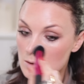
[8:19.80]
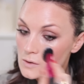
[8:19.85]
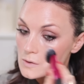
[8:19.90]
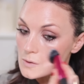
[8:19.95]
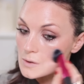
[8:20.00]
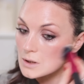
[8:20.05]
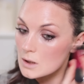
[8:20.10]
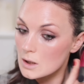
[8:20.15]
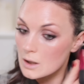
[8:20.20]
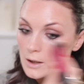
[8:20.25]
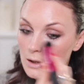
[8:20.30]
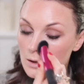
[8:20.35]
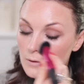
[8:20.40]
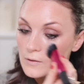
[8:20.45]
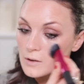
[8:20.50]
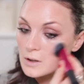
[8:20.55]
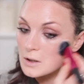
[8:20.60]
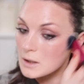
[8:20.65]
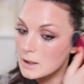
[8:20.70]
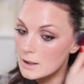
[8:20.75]
So it kind
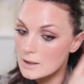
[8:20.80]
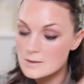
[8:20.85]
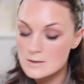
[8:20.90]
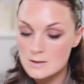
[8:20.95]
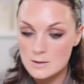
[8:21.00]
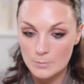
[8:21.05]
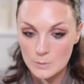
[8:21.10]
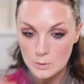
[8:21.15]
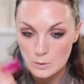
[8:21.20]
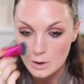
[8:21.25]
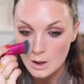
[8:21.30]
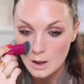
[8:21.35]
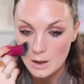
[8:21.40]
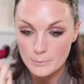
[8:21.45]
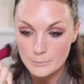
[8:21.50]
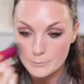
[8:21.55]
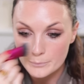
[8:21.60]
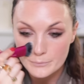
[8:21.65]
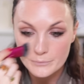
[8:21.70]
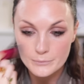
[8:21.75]
of connects them all
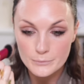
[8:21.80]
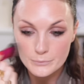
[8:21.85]
up.